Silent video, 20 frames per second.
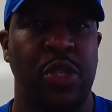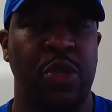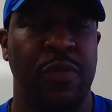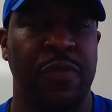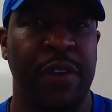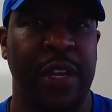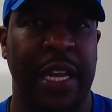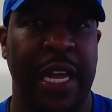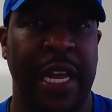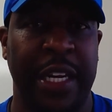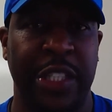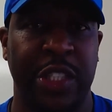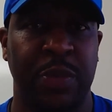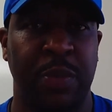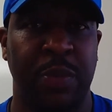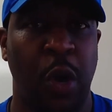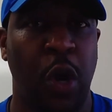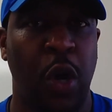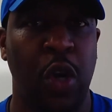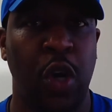You fill out a
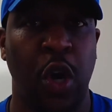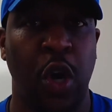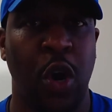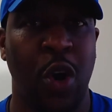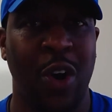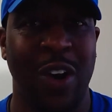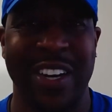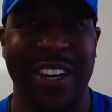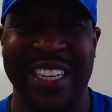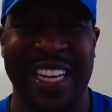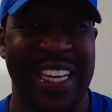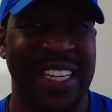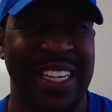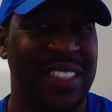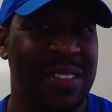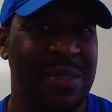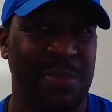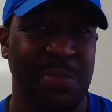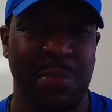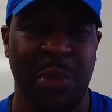small card that
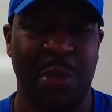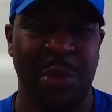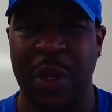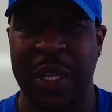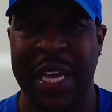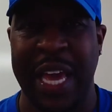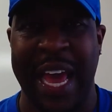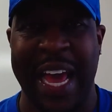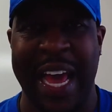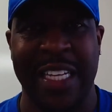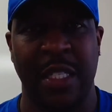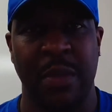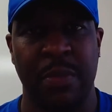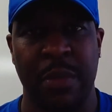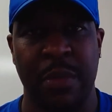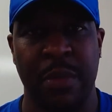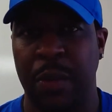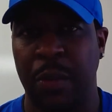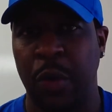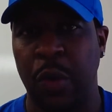only asks
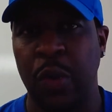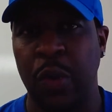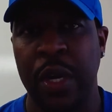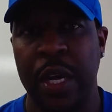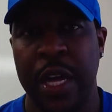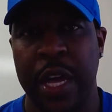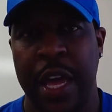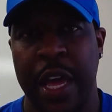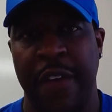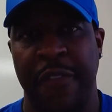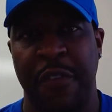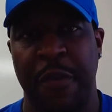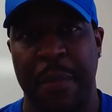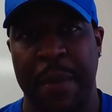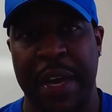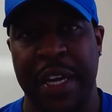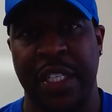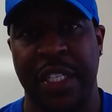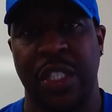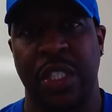minimal
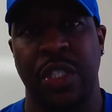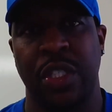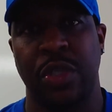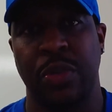information,